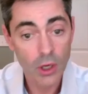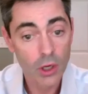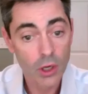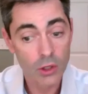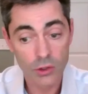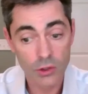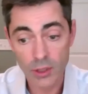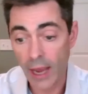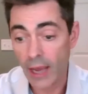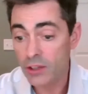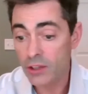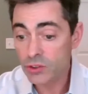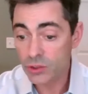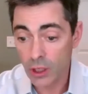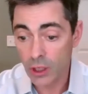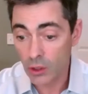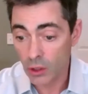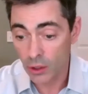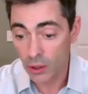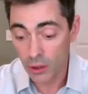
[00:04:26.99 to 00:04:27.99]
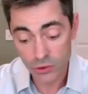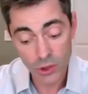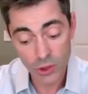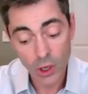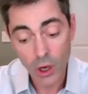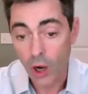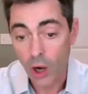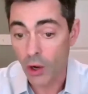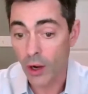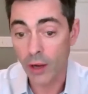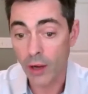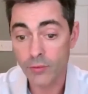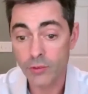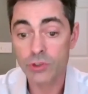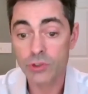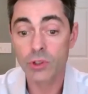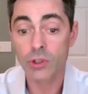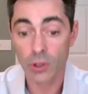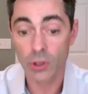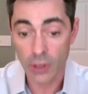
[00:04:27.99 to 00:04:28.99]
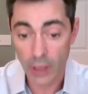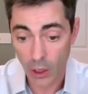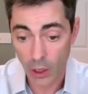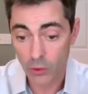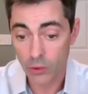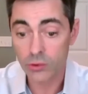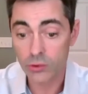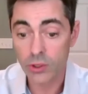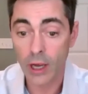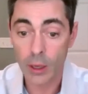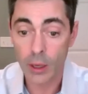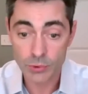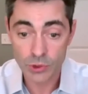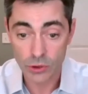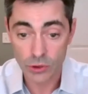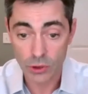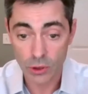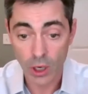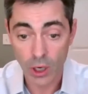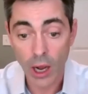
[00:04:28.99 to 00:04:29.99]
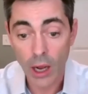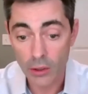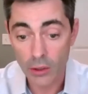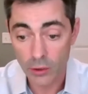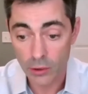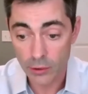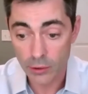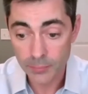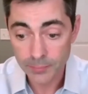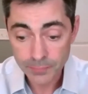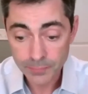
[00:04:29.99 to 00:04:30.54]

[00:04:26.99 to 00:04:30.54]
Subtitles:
Your task areas are obviously your countertops and your island.